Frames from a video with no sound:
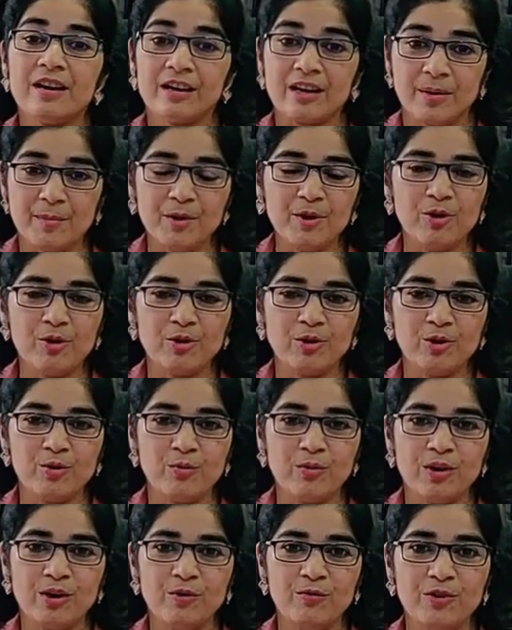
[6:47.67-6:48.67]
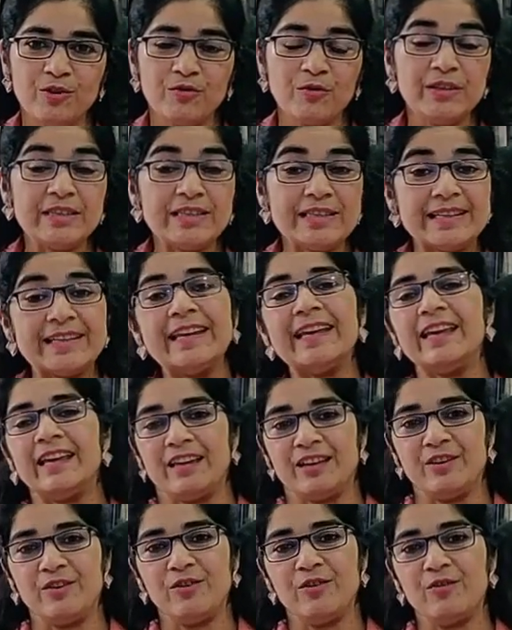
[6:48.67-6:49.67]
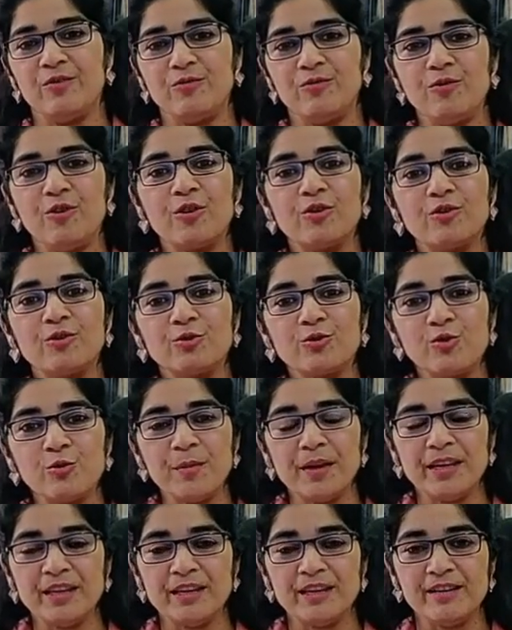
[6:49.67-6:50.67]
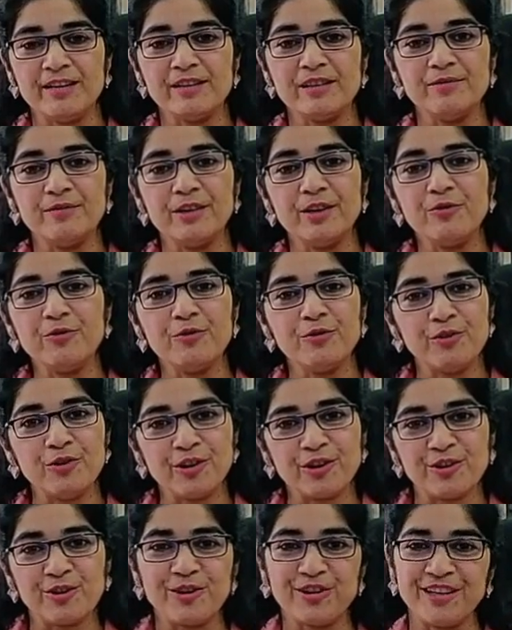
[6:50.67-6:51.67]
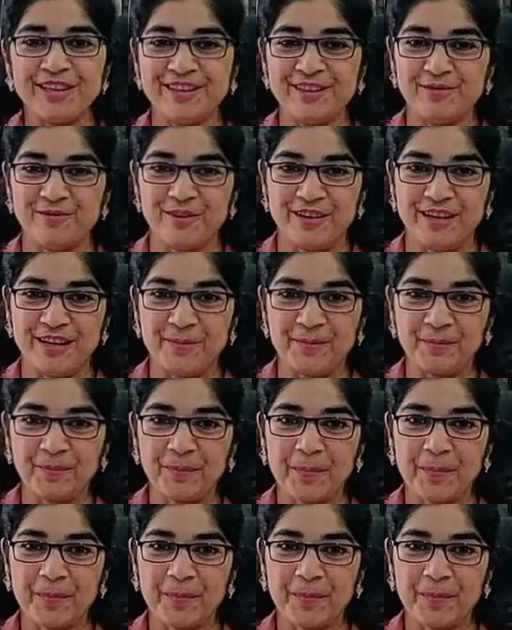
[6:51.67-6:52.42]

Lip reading: coming on the world, which will stay for so many years even if you are not in the world.